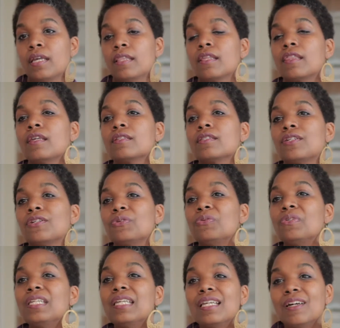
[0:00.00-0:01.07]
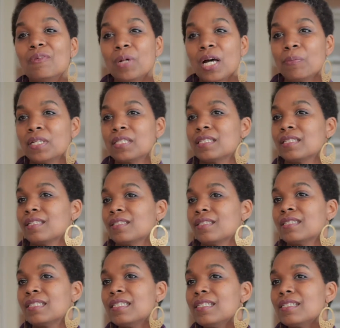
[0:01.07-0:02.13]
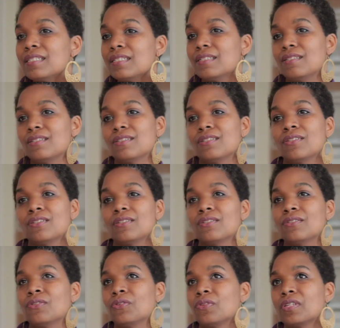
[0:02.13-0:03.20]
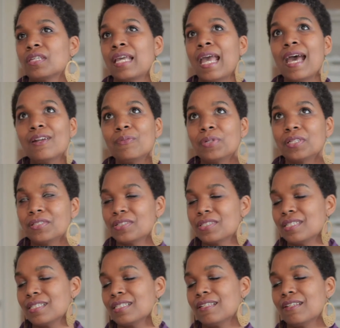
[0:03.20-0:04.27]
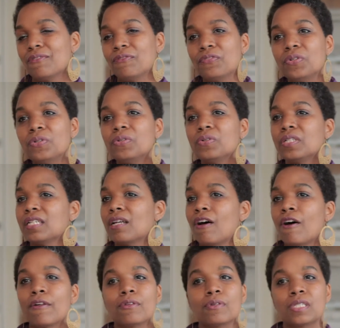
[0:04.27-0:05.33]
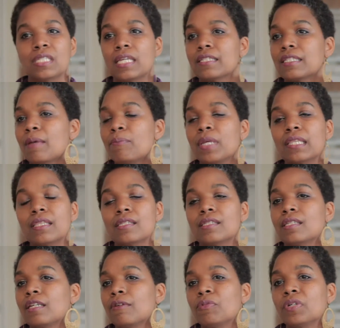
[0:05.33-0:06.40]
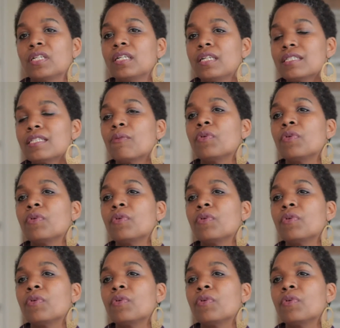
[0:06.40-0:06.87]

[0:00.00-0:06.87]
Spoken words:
The things that are unique about my city, the seasons, the caterpillar season and the food and all those things that make the city what it is.